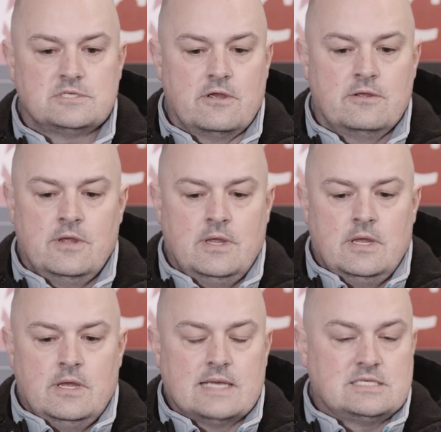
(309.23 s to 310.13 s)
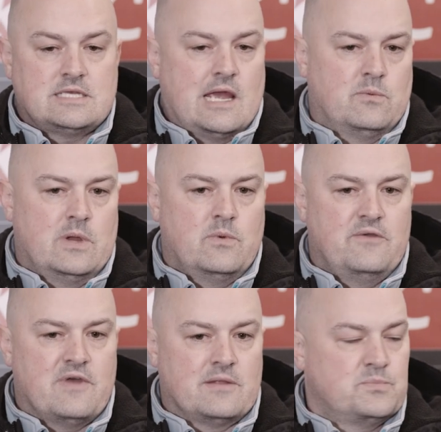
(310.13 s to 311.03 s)
So, as I say,
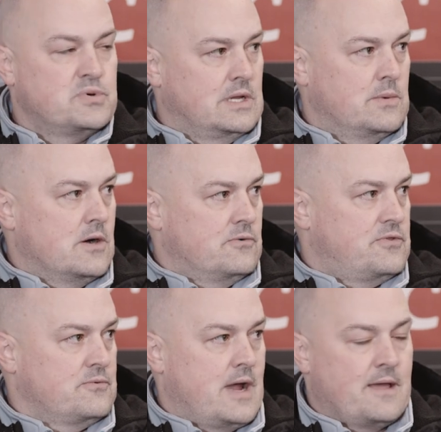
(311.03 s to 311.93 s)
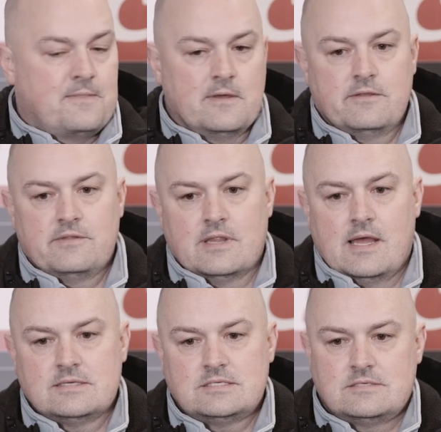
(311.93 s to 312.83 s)
we've done pretty well throughout the
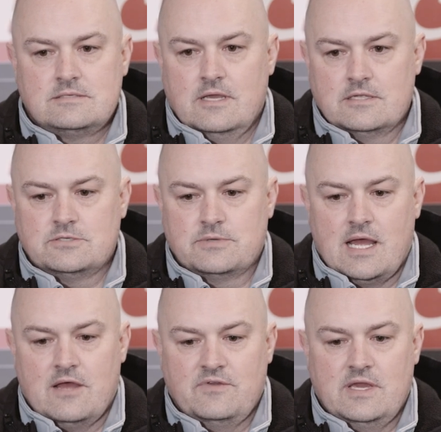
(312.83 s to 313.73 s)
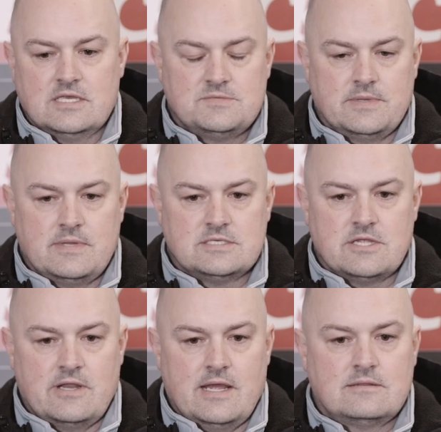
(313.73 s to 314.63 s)
last 2.5 years, but there's
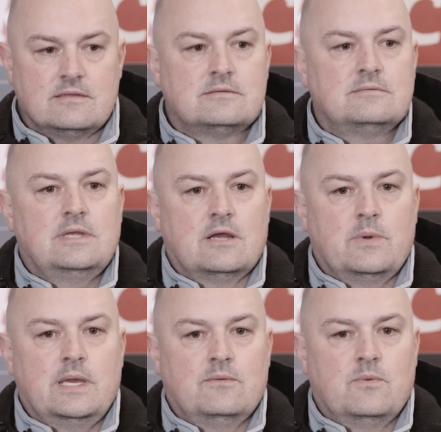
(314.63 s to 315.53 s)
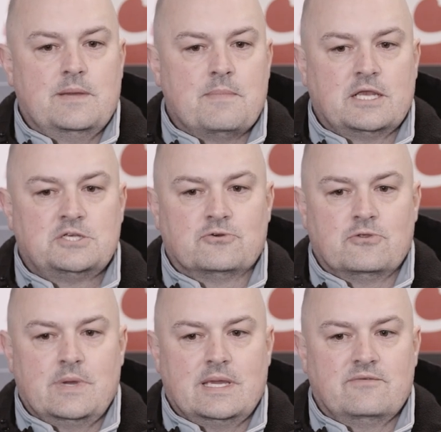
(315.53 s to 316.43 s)
no doubt that, you know, we make sure
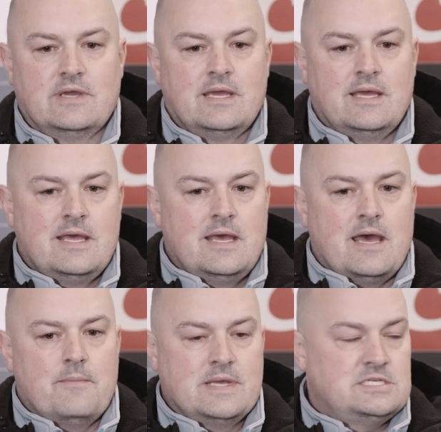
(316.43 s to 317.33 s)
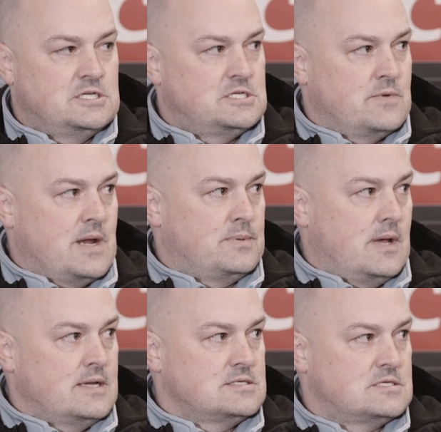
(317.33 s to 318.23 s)
that we're giving a message to our
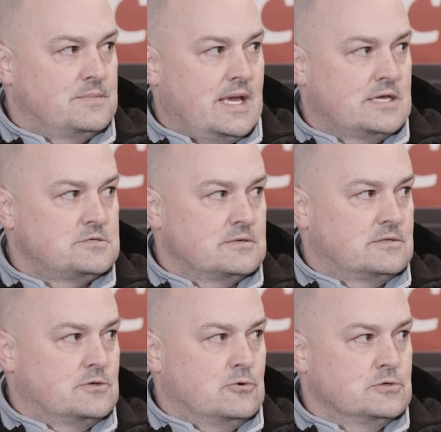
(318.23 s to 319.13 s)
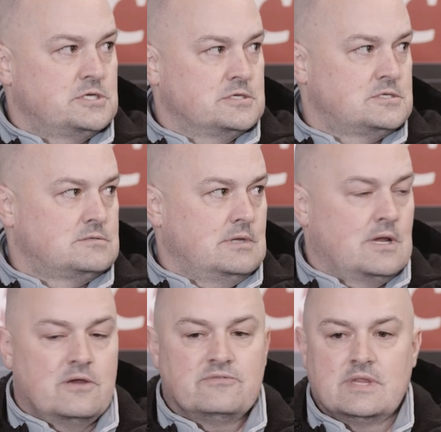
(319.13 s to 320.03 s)
players to be extra cautious, you
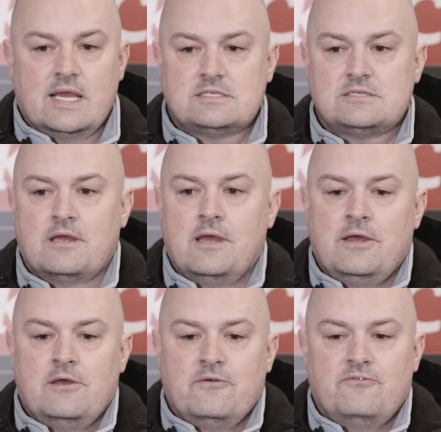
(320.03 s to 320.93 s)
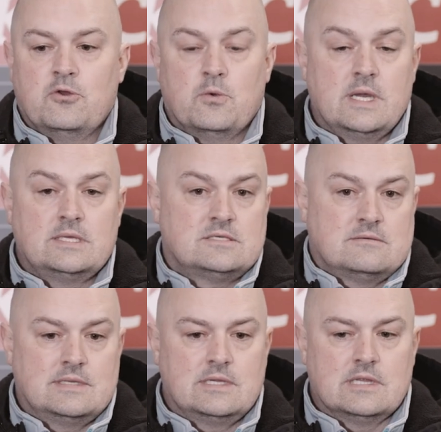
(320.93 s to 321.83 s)
know, over the next few weeks.
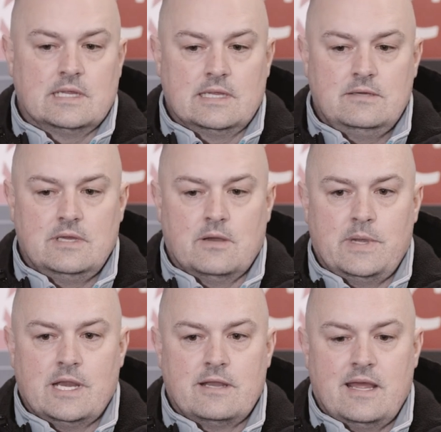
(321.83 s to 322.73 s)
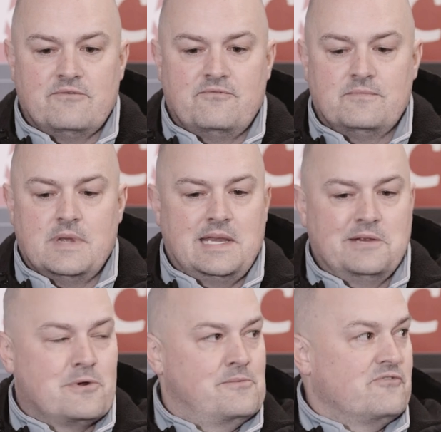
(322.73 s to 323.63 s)
And clearly, you know, we don't have
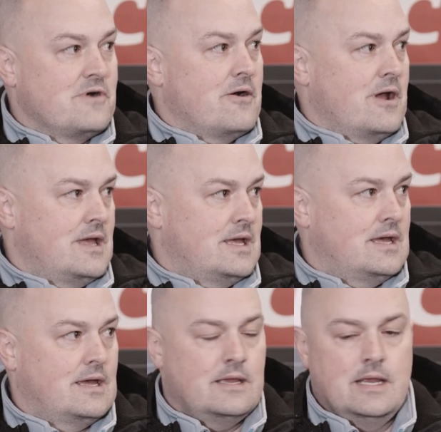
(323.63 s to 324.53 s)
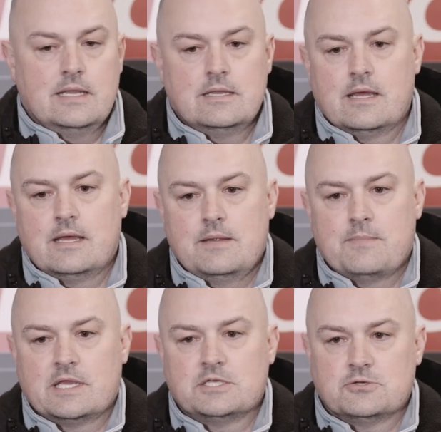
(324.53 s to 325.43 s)
any room for error in
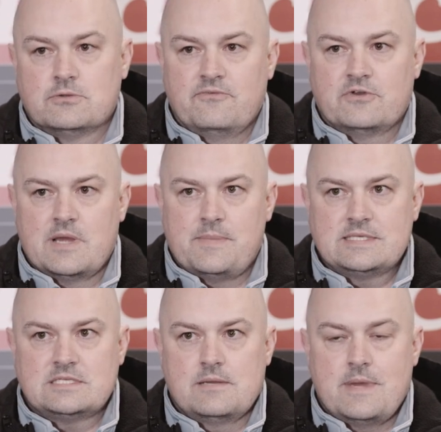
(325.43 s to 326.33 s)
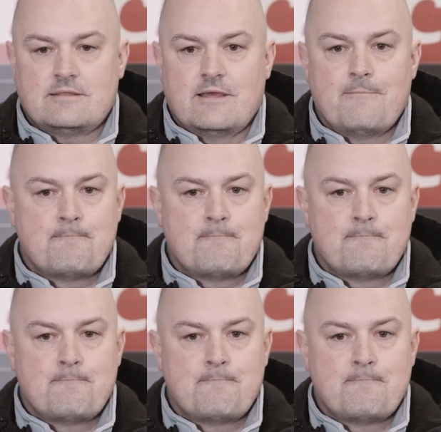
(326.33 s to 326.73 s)
making sure that we've got our best team out there.